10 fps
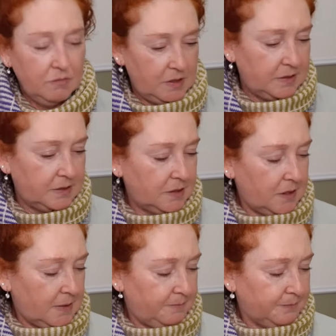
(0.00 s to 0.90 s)
It's
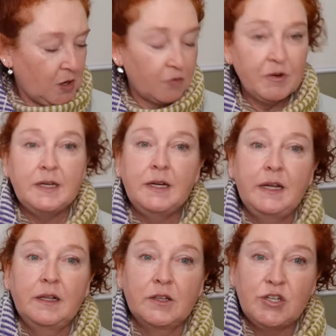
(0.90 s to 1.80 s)
not written in
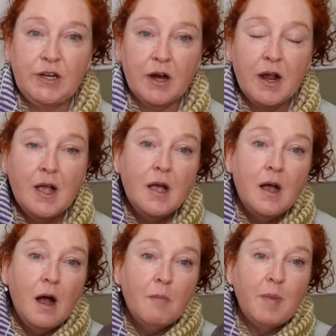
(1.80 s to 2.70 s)
English here.
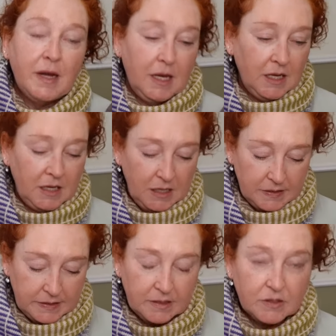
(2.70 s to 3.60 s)
But it
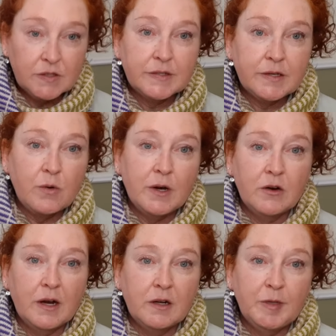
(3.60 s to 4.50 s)
is so
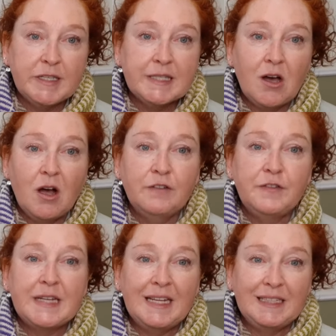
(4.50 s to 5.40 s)
incredibly
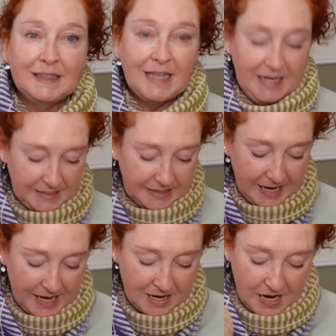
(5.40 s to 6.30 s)
soft and light.
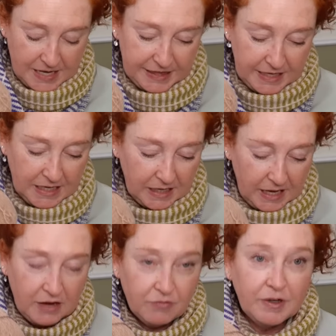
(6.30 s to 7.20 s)
And I think
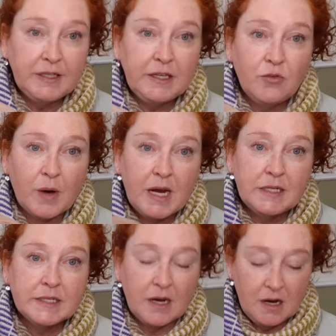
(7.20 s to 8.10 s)
a really
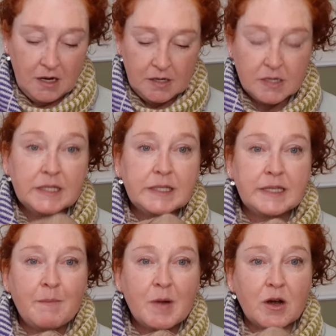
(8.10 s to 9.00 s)
great
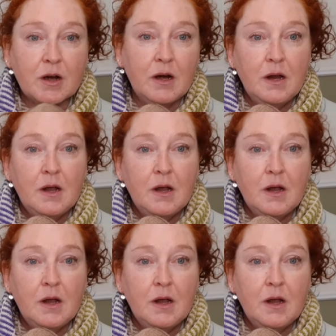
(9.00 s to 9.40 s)
summer